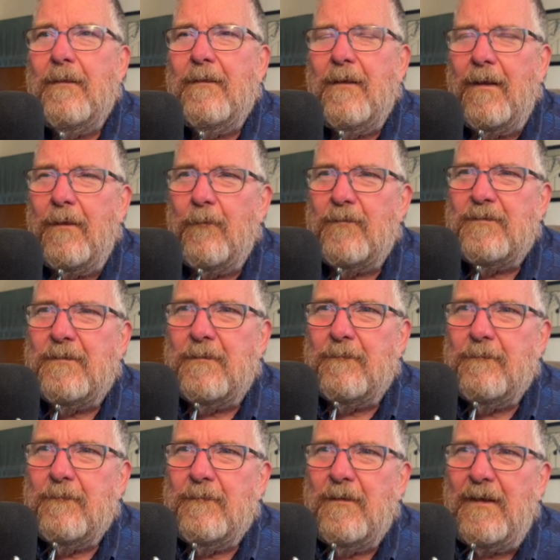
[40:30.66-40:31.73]
there was
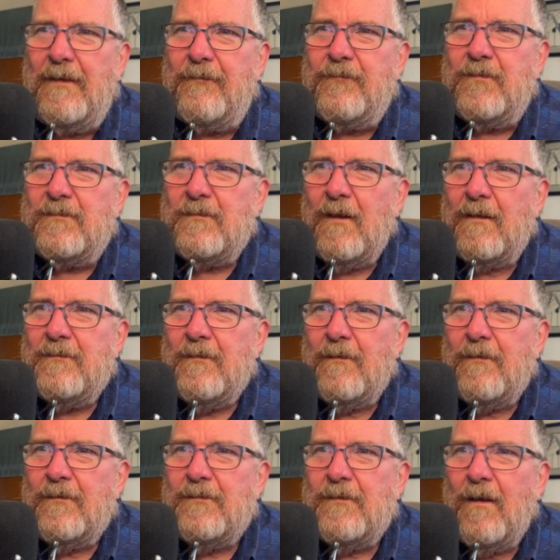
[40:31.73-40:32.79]
some leaf designs on
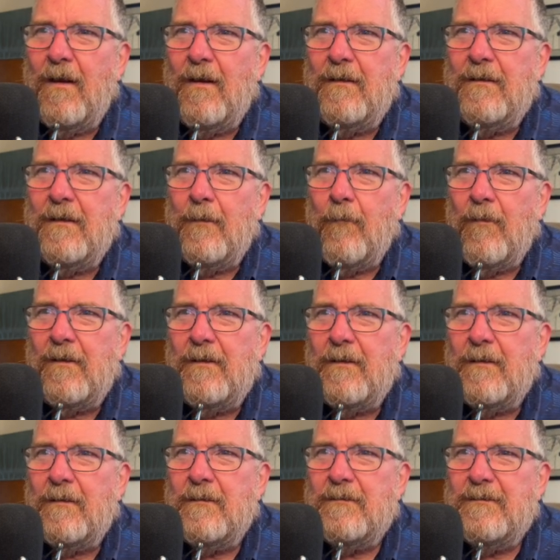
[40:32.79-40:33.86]
the side, and I wanted
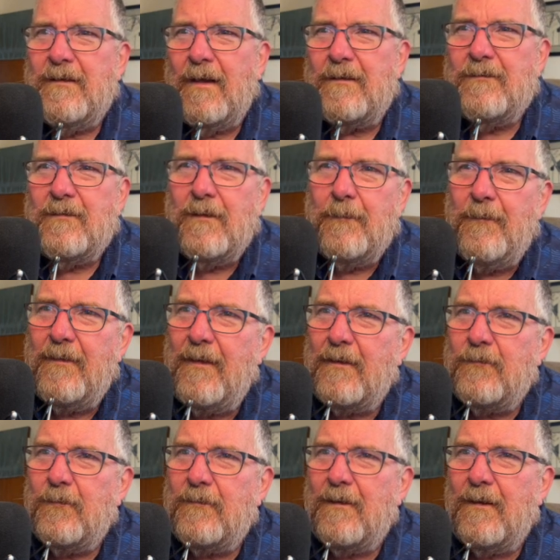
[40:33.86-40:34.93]
to sketch them, and
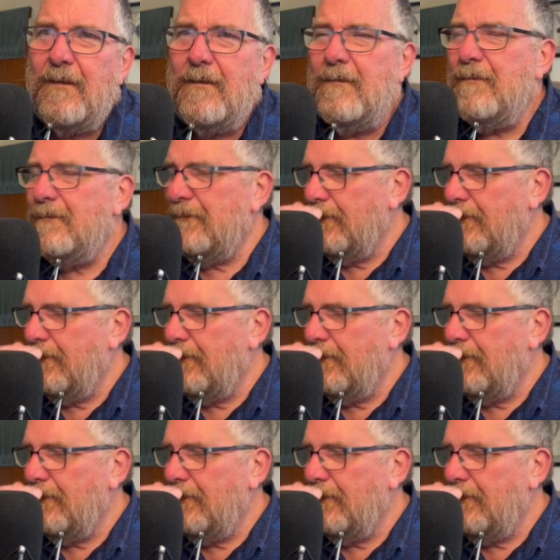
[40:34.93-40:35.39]
that's what that is.